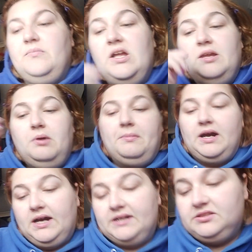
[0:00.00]
then my ma
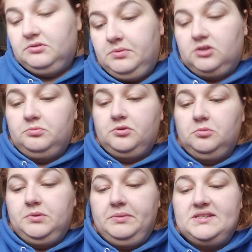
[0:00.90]
asked him to pick up a
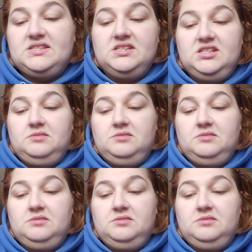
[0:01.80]
couple of bits since